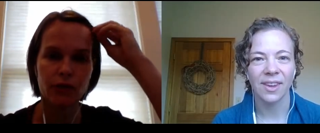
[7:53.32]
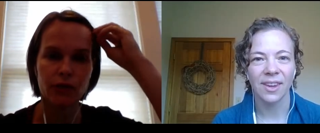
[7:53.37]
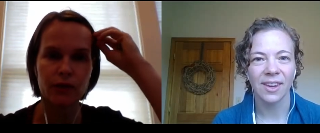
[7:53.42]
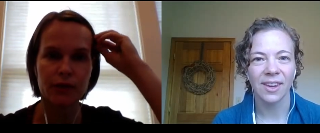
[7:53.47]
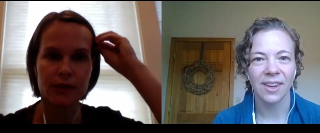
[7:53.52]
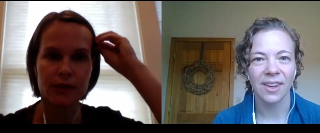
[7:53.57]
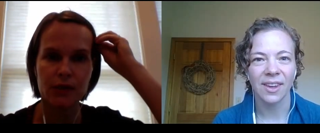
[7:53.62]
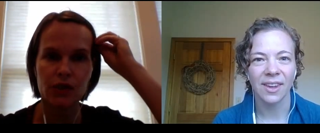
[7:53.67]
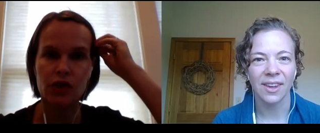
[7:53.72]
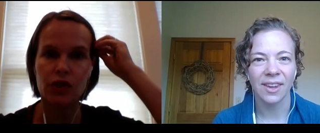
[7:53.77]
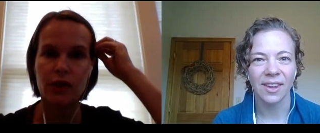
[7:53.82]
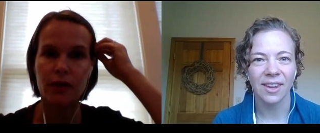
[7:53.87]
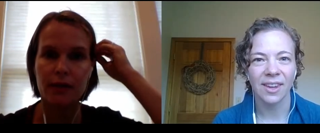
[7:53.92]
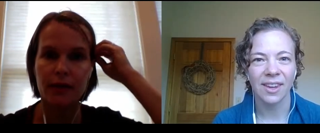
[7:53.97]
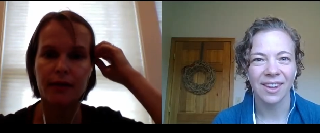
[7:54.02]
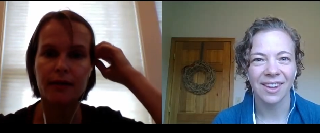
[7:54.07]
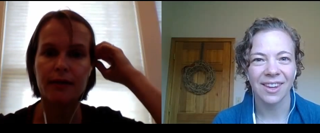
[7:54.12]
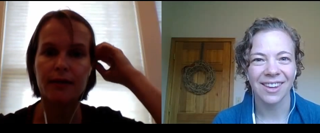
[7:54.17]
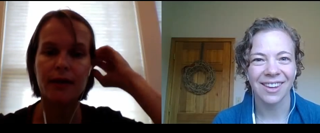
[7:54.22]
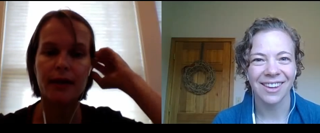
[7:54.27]
Speaker 1: decision,
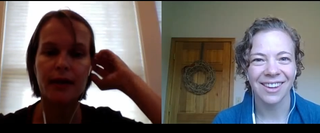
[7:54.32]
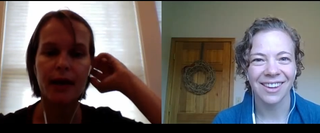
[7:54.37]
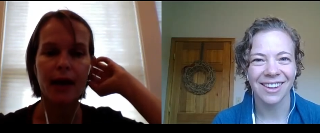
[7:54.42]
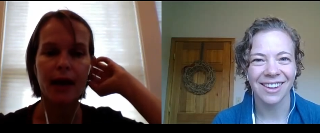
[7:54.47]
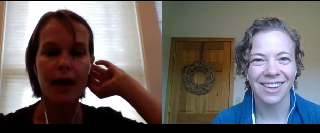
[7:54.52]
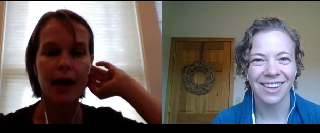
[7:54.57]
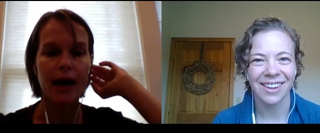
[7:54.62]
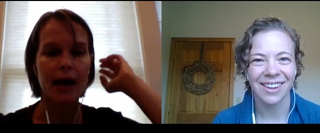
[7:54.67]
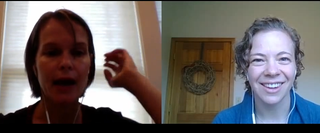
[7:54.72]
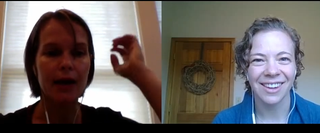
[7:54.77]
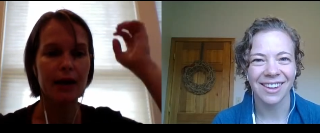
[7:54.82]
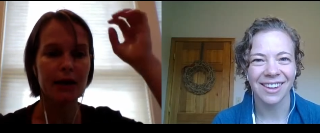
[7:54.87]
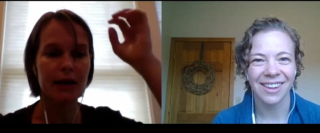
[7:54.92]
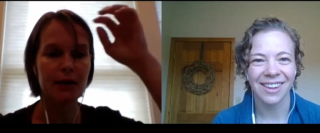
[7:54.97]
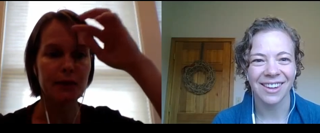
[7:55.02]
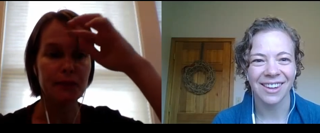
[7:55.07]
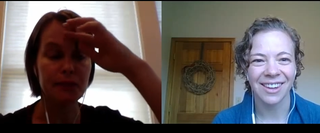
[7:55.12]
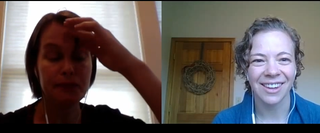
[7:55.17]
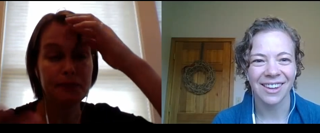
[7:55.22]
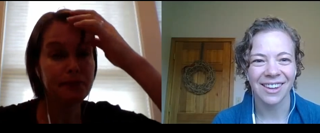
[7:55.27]
and uh,
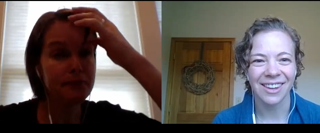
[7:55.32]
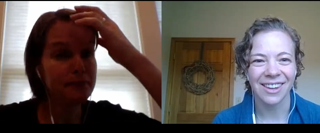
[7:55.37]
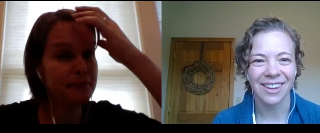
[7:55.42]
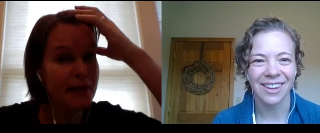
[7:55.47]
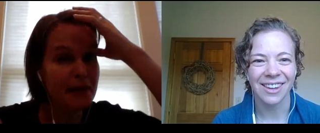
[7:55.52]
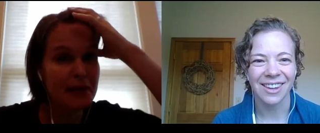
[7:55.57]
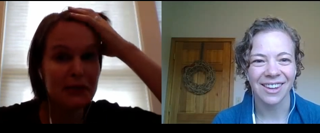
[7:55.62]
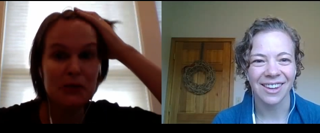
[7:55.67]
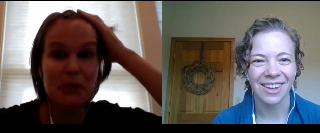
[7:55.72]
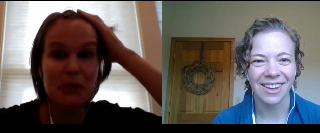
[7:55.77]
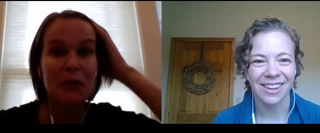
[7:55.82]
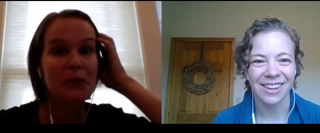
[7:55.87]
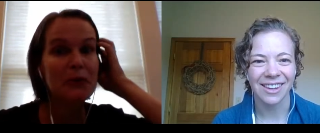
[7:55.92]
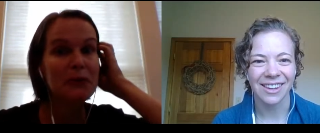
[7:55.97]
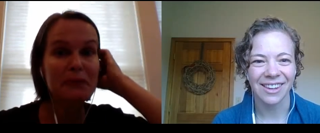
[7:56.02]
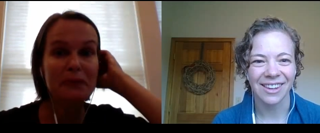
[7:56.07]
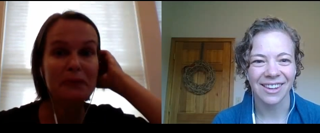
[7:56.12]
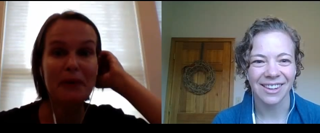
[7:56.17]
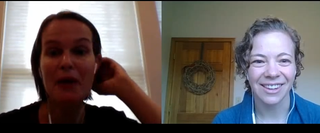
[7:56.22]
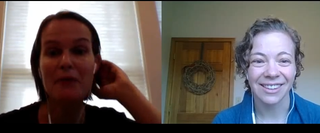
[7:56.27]
so
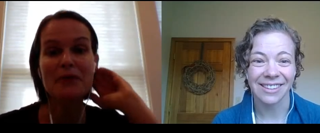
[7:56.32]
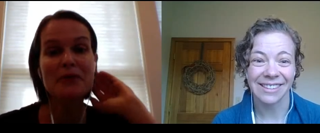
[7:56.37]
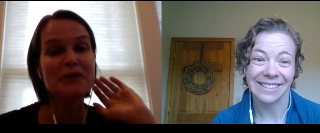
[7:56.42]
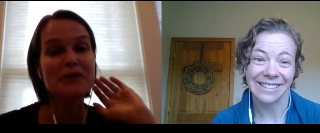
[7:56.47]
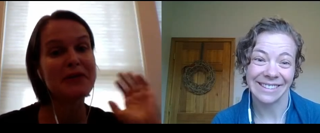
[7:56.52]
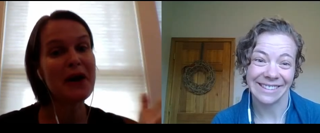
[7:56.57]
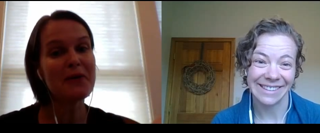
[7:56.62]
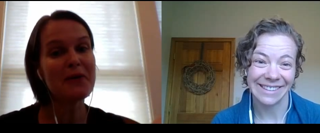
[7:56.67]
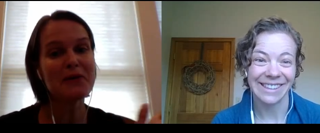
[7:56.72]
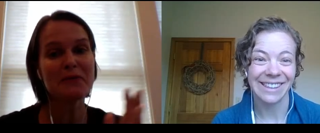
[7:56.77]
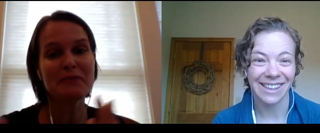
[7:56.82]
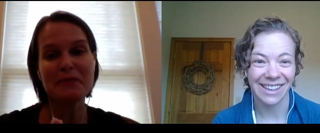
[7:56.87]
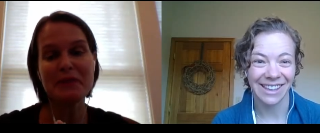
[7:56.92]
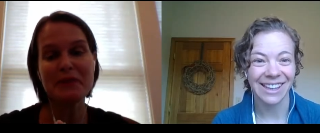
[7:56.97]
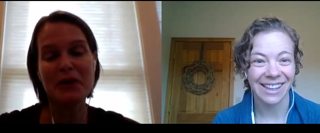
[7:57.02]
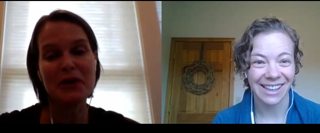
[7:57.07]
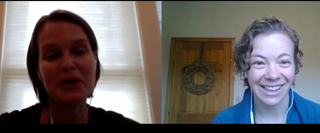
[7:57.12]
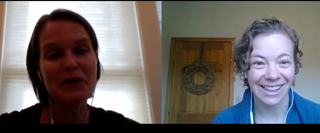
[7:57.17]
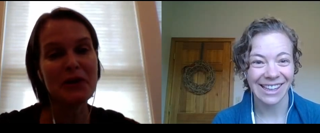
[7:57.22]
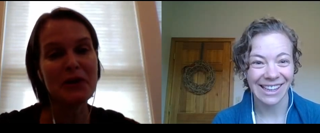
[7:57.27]
that was that was
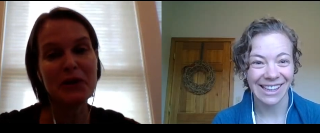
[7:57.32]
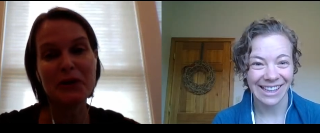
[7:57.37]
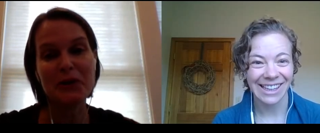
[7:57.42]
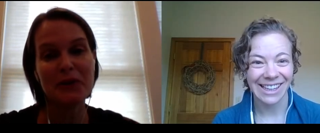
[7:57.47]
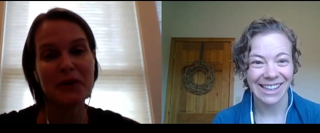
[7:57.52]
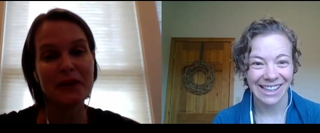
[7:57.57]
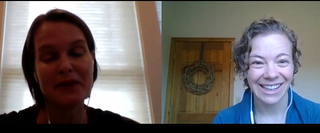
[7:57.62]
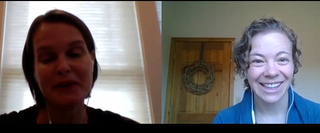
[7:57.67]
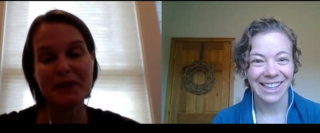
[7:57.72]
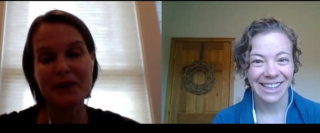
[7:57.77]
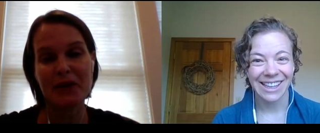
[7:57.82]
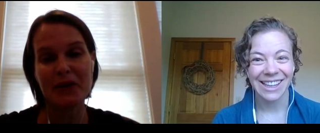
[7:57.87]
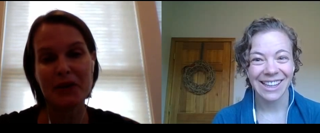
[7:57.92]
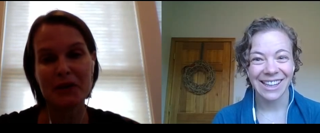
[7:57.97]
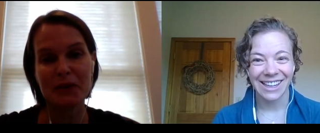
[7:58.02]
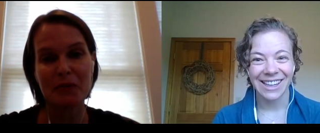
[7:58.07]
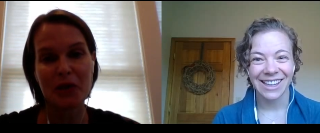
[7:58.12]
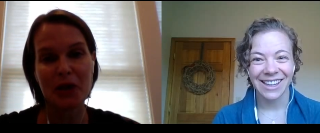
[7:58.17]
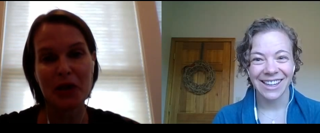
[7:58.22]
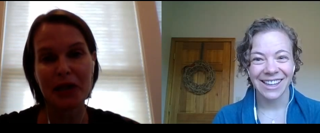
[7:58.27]
their you know their
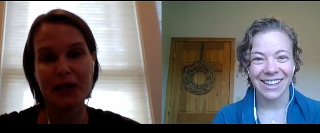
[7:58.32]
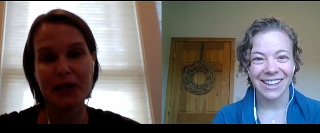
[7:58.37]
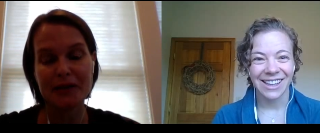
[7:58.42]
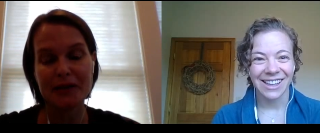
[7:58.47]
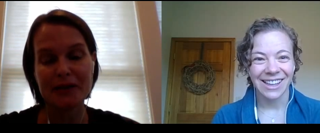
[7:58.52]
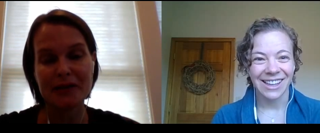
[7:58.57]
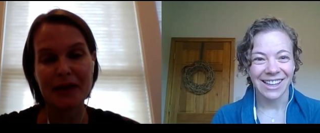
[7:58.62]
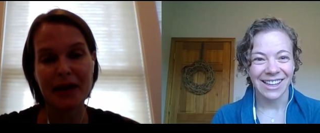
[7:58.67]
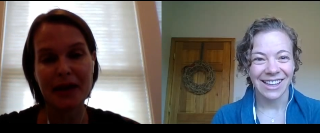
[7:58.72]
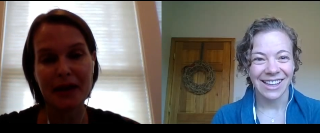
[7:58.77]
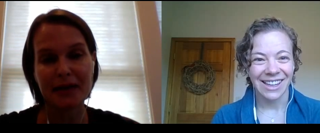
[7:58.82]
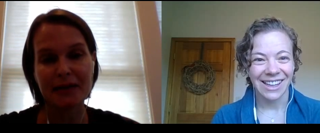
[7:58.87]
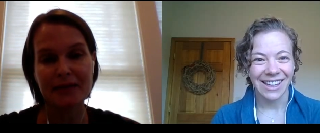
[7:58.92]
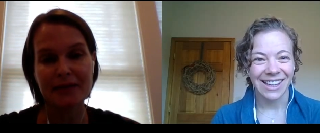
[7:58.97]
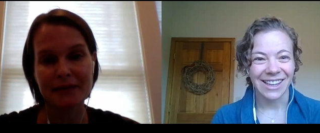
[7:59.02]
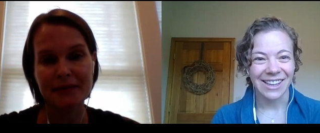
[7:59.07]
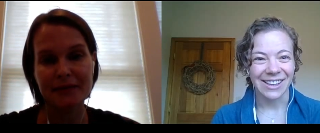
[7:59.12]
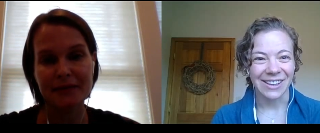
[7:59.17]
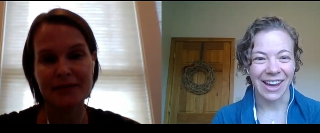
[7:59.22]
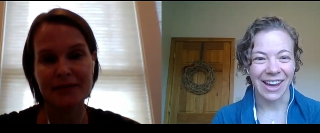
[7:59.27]
experience. Yeah.
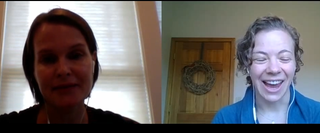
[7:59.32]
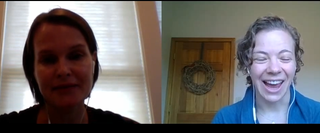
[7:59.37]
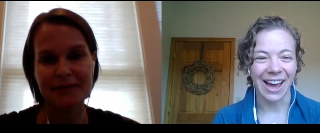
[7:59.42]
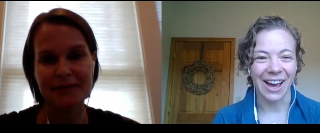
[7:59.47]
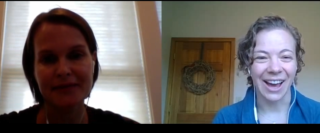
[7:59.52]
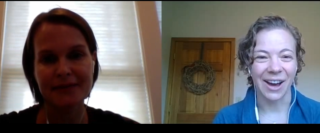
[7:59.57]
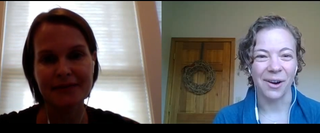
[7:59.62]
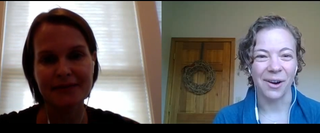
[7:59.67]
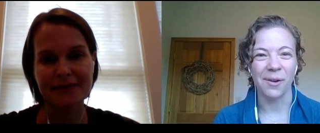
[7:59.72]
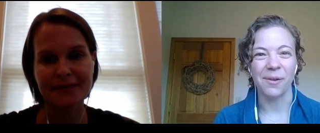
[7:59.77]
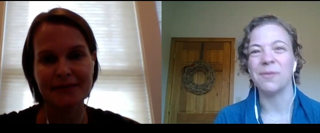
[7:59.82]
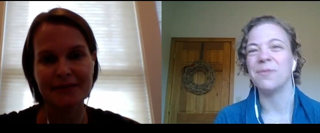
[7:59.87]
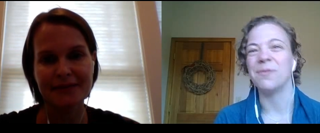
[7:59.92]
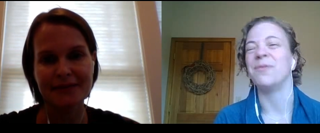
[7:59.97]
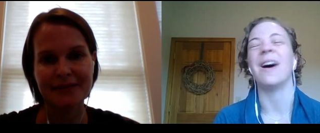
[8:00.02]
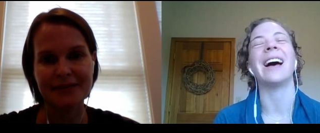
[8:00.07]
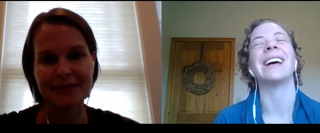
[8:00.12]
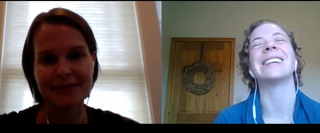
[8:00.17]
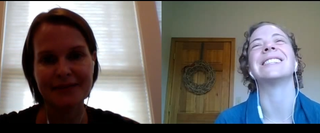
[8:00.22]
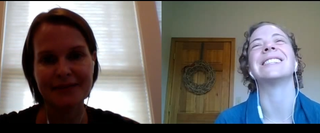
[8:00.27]
Speaker 2: Yeah,
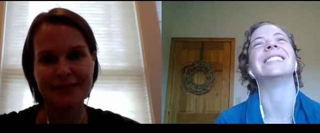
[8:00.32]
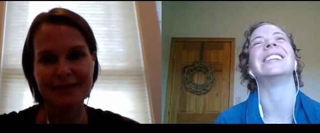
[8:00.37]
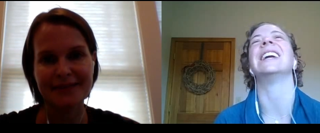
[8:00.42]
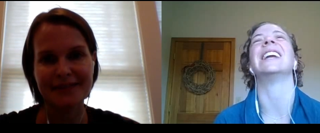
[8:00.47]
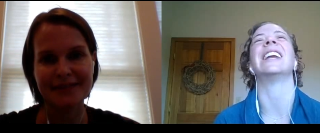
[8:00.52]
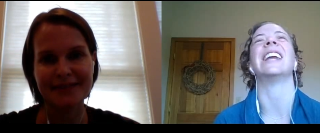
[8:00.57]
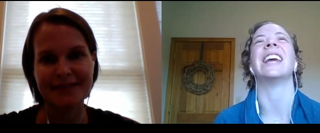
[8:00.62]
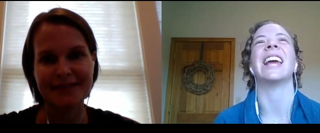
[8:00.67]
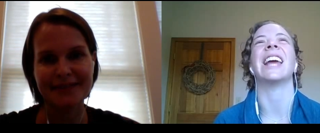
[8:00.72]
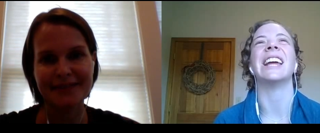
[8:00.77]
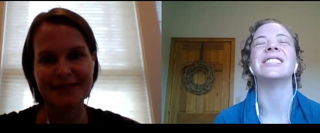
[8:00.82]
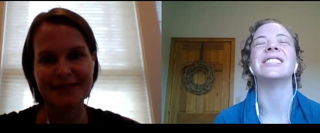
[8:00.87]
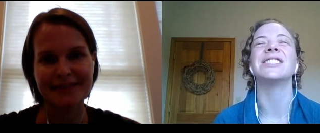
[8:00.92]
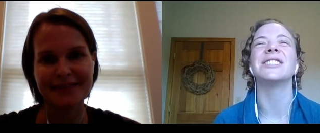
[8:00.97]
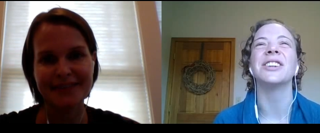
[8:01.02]
fascinating. And